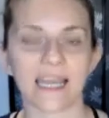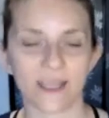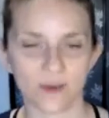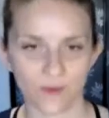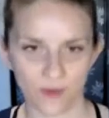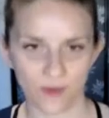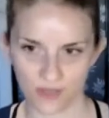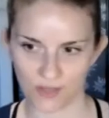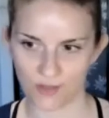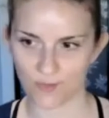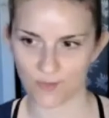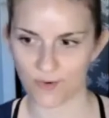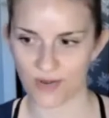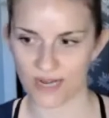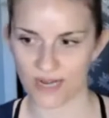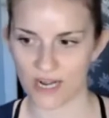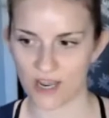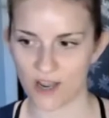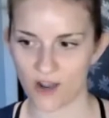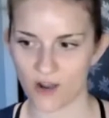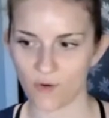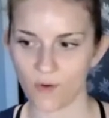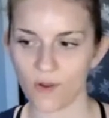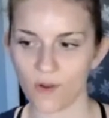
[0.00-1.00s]
anyone that we
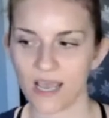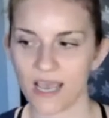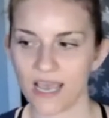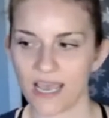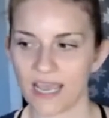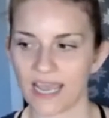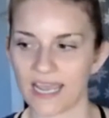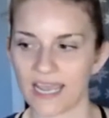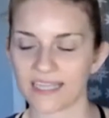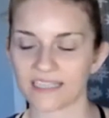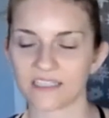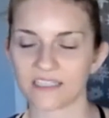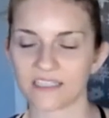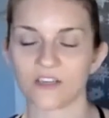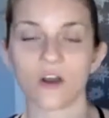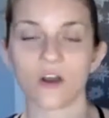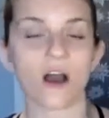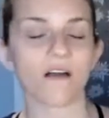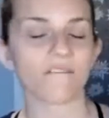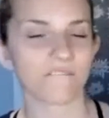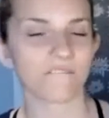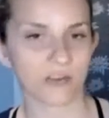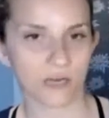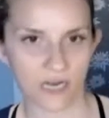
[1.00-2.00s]
know, it's
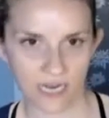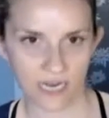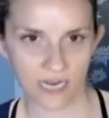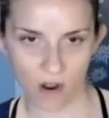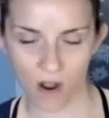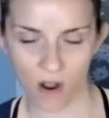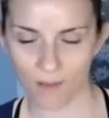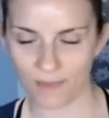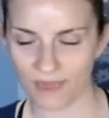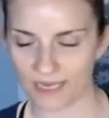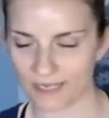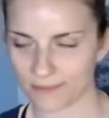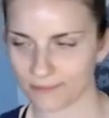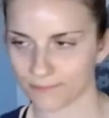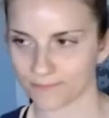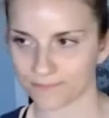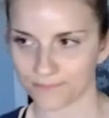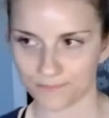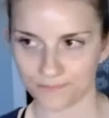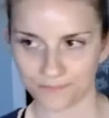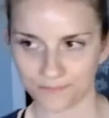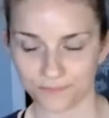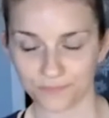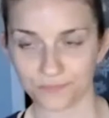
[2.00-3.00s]
not very common
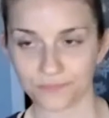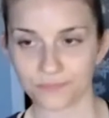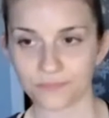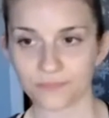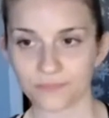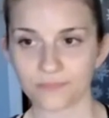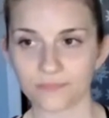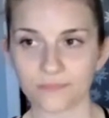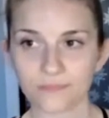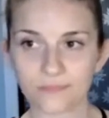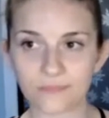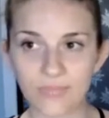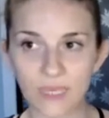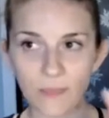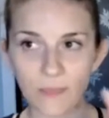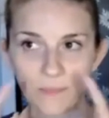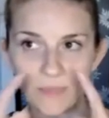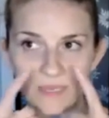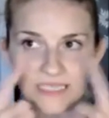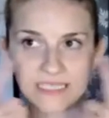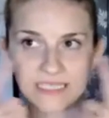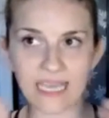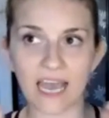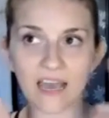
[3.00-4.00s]

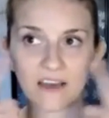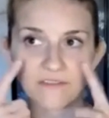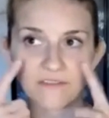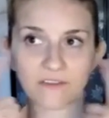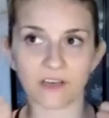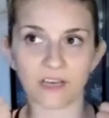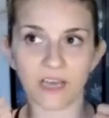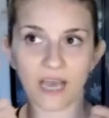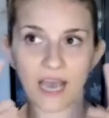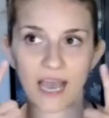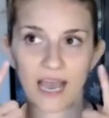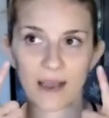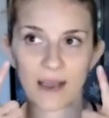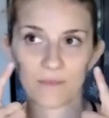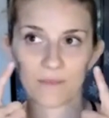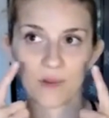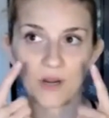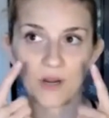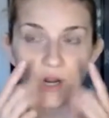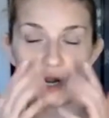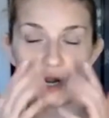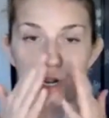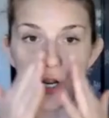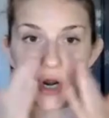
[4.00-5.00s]
but to have
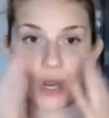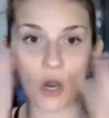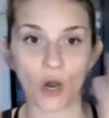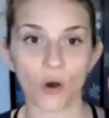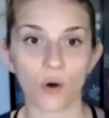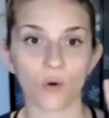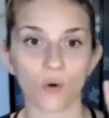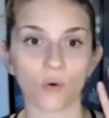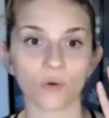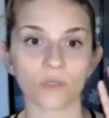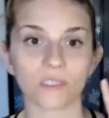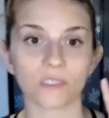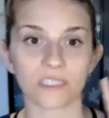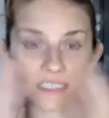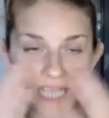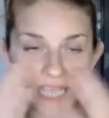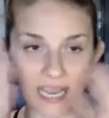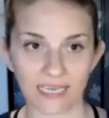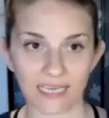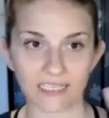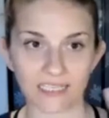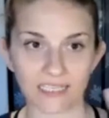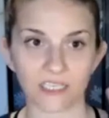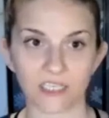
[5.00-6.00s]
um, no
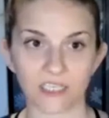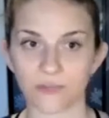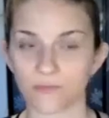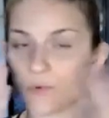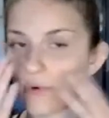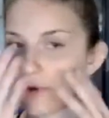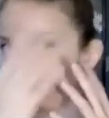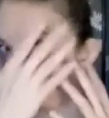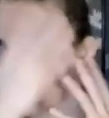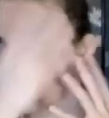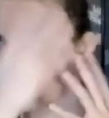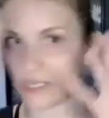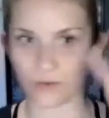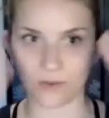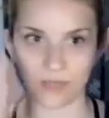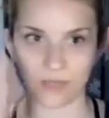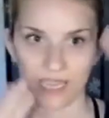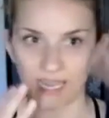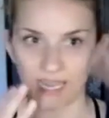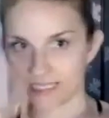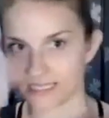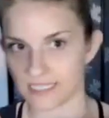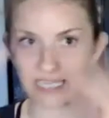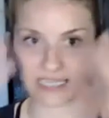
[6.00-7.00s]
sight to the point that you
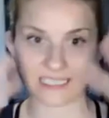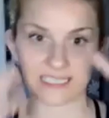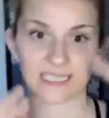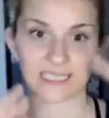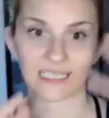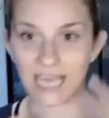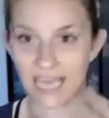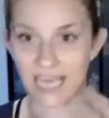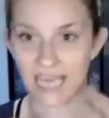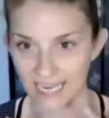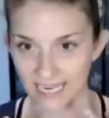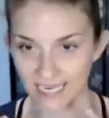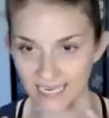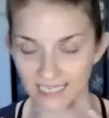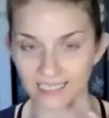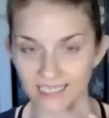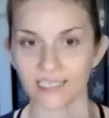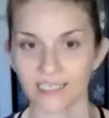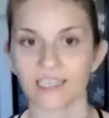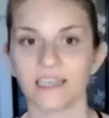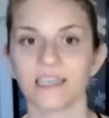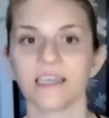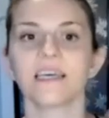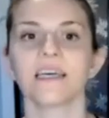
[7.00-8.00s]
can't sense
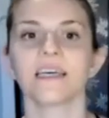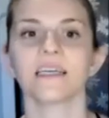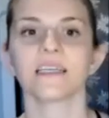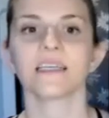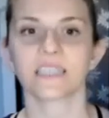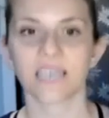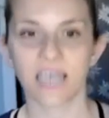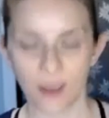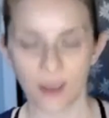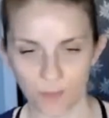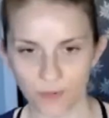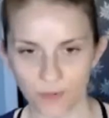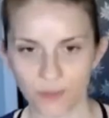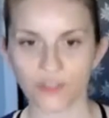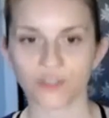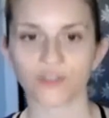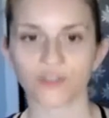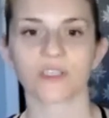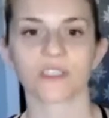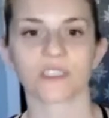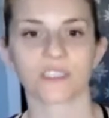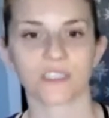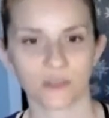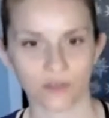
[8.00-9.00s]
light
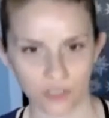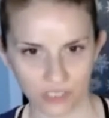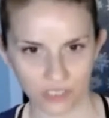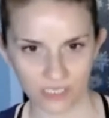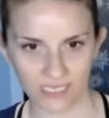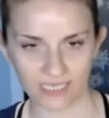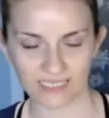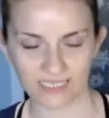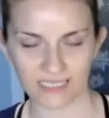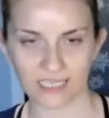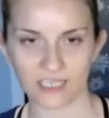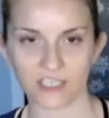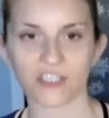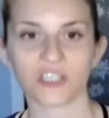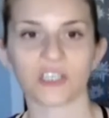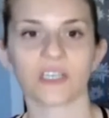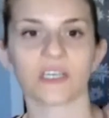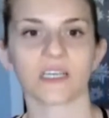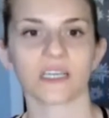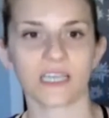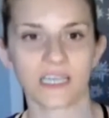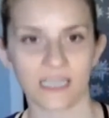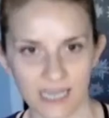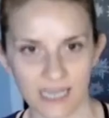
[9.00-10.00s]
temperature and
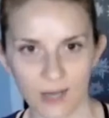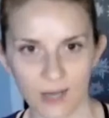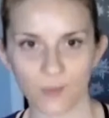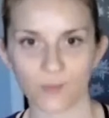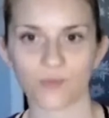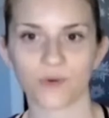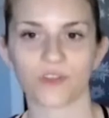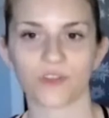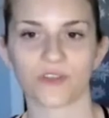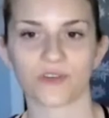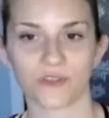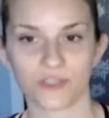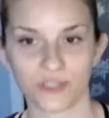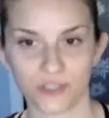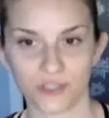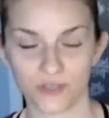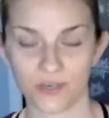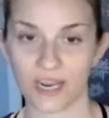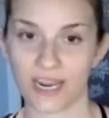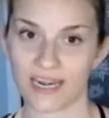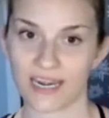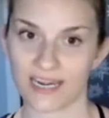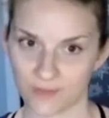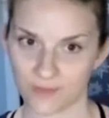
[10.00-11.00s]
socialization can help with your
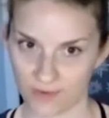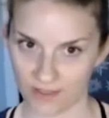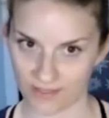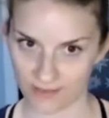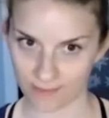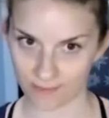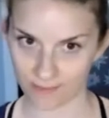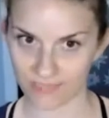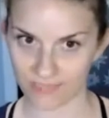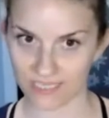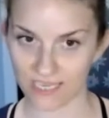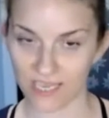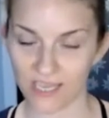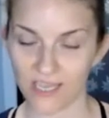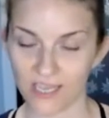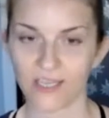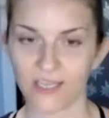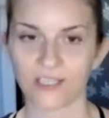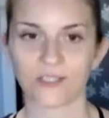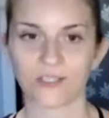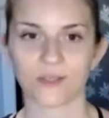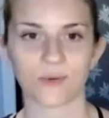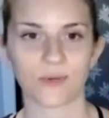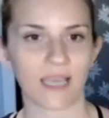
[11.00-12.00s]
circadian rhythms
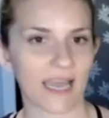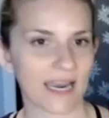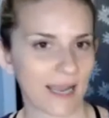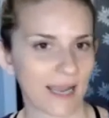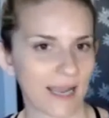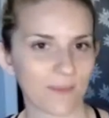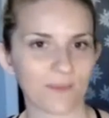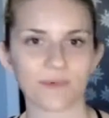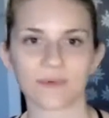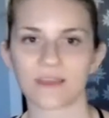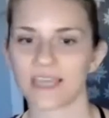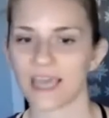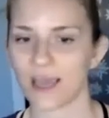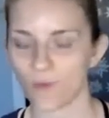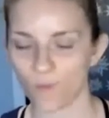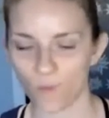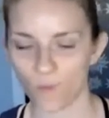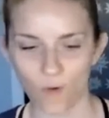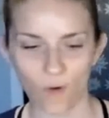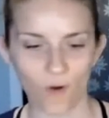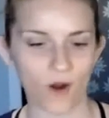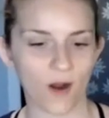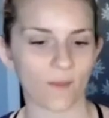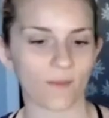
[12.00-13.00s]
so get up get
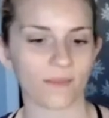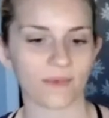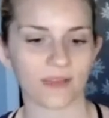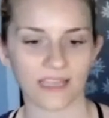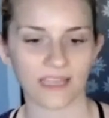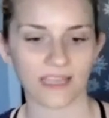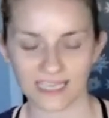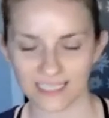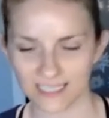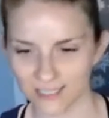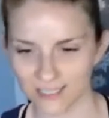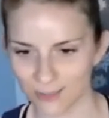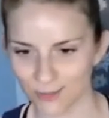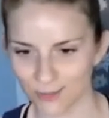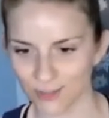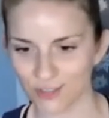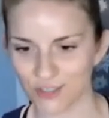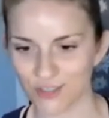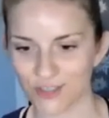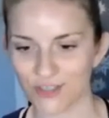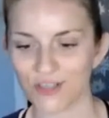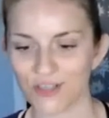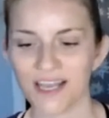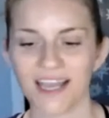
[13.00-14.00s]
warm get
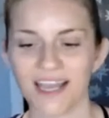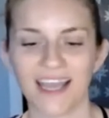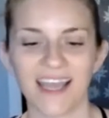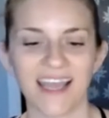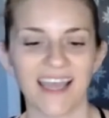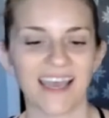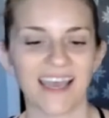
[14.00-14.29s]
social